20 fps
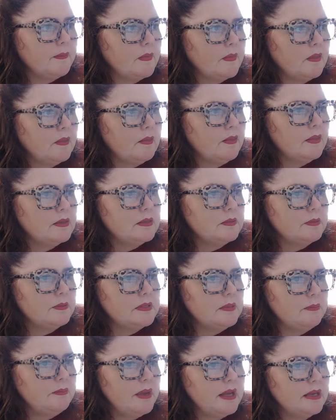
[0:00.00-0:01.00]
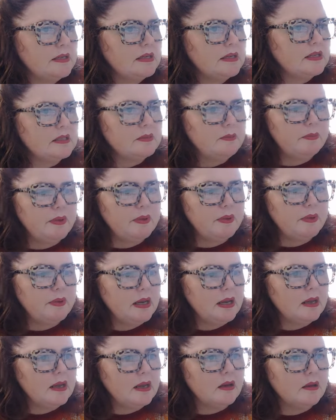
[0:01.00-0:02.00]
This was a pattern. It's been
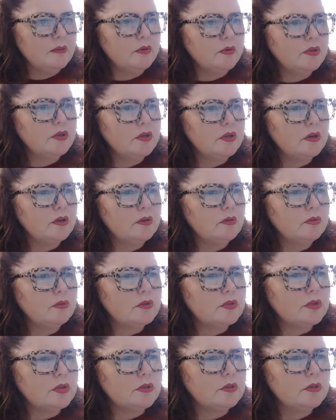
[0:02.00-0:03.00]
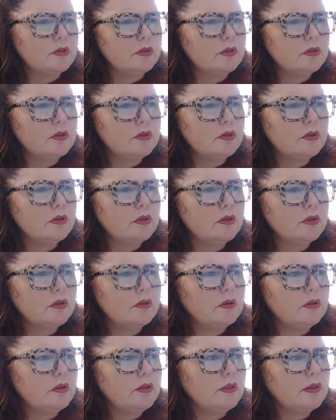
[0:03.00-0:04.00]
out. Come on, you know you want to.
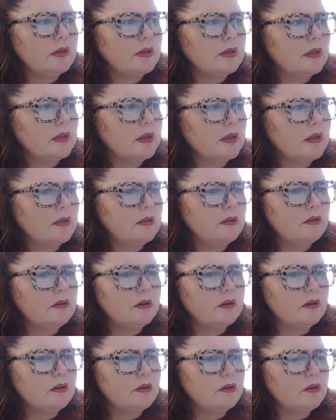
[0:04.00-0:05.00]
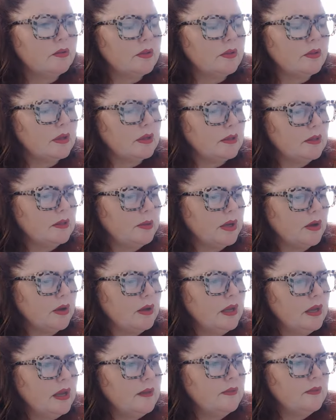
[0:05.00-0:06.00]
You're thinking, are you? No, you're not thinking. There we go.
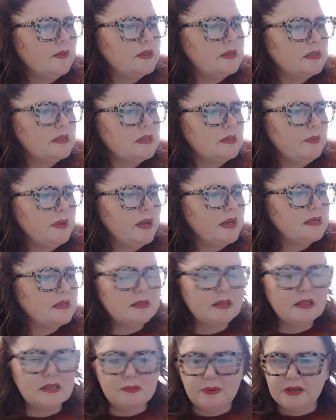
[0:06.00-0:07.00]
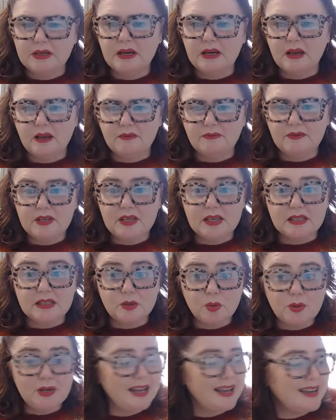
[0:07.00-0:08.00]
This is a pattern that's been out for
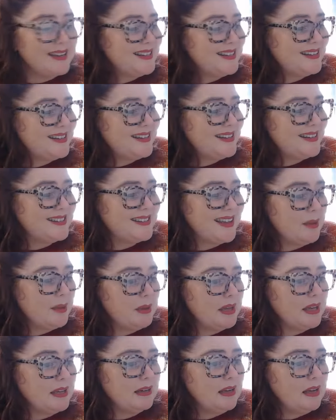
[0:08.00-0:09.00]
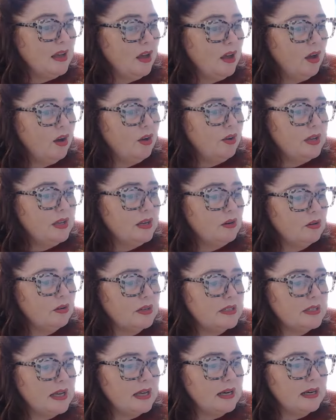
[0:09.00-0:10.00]
years. 2018, this came out. Mohair
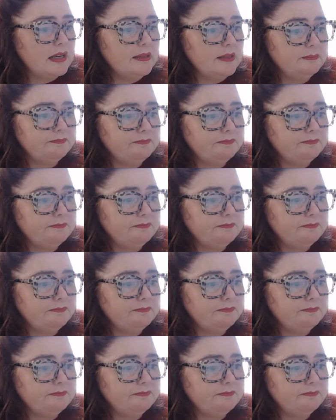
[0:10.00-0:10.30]
Locatelli.